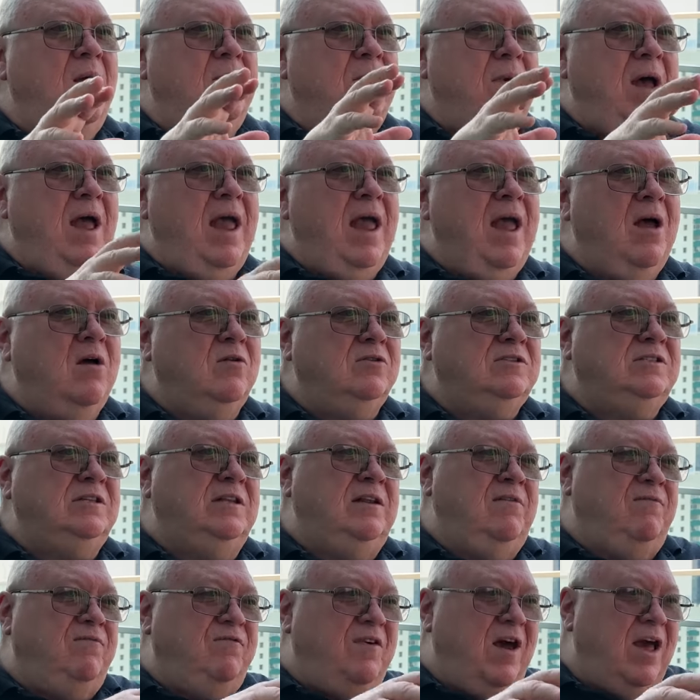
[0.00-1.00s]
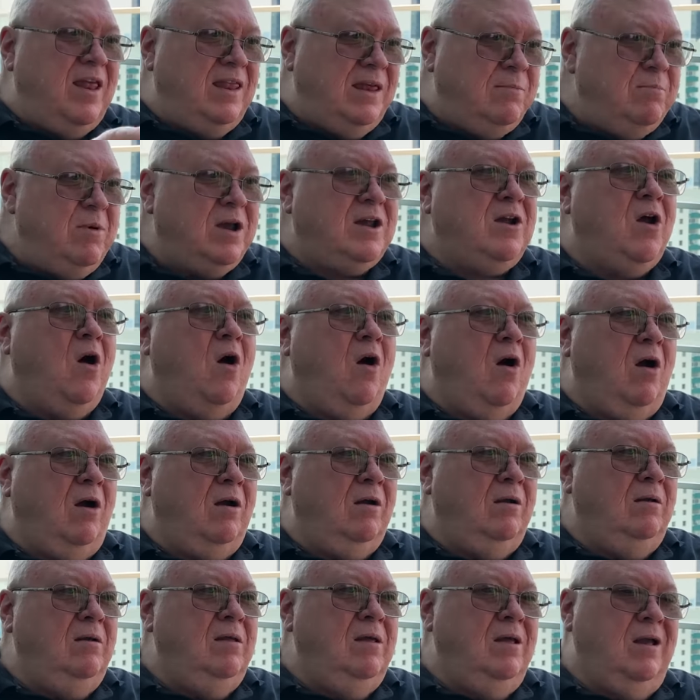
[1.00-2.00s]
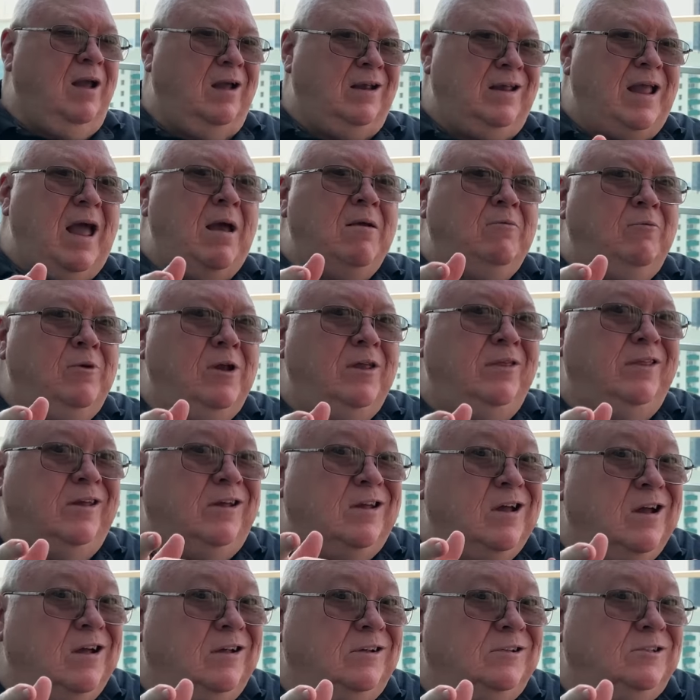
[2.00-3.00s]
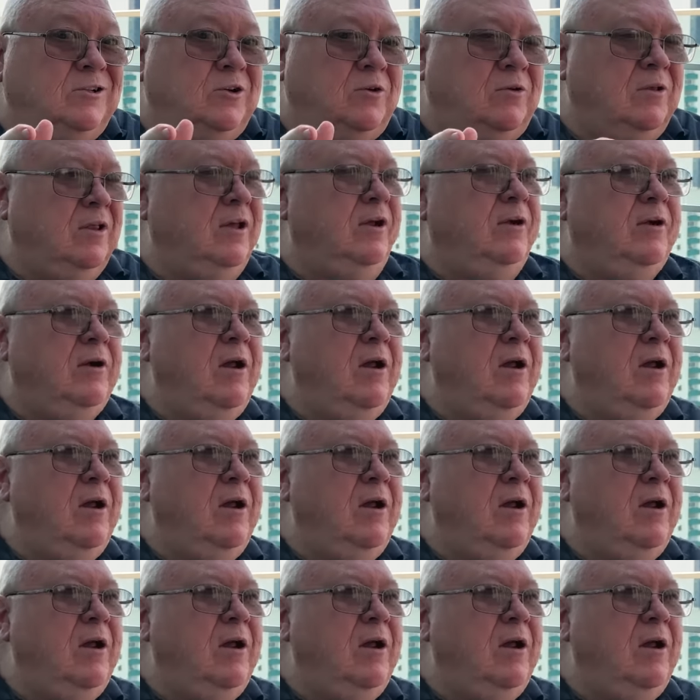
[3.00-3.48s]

my house, and then finally my car. I got rid of the guns earlier.